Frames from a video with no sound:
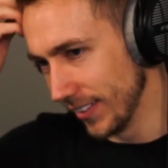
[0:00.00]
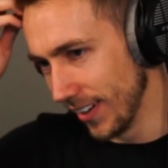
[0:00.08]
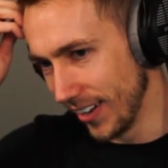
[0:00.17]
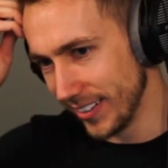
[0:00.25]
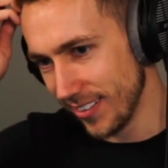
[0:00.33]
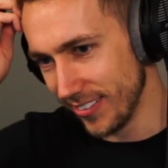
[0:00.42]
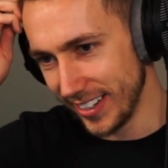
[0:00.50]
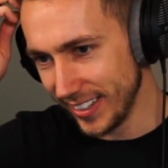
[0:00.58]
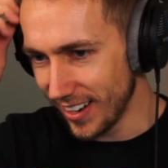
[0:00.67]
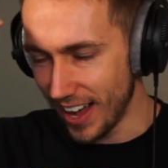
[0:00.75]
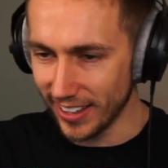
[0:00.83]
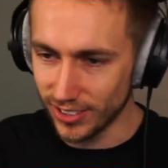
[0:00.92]
You know, I don't really
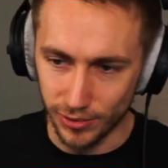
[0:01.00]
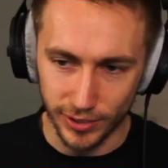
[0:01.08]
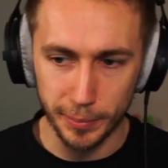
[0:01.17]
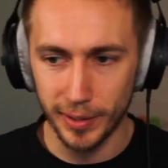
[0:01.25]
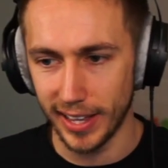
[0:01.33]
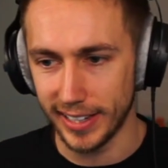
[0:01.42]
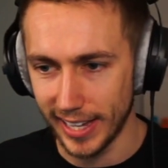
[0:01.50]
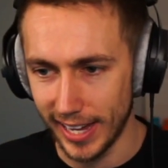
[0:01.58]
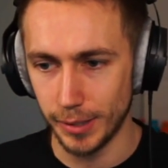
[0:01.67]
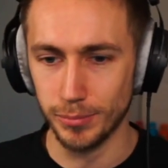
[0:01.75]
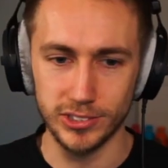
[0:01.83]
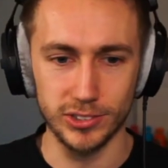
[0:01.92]
like, I don't really play
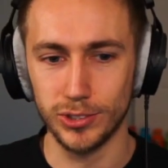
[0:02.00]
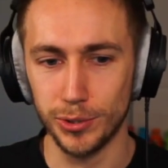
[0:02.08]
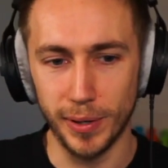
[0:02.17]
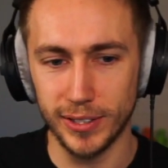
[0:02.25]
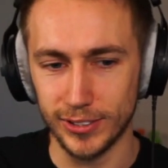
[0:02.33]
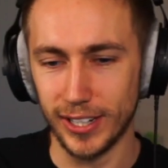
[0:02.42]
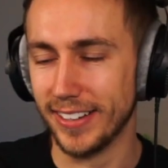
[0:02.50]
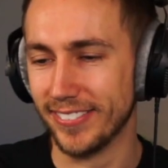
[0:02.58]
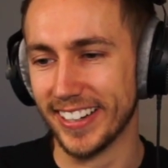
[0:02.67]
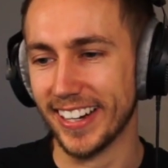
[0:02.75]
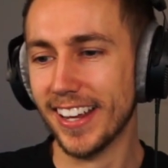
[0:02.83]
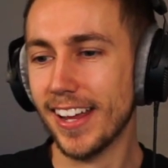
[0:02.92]
games or do puzzle
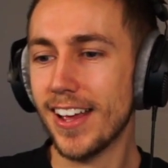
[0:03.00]
anything."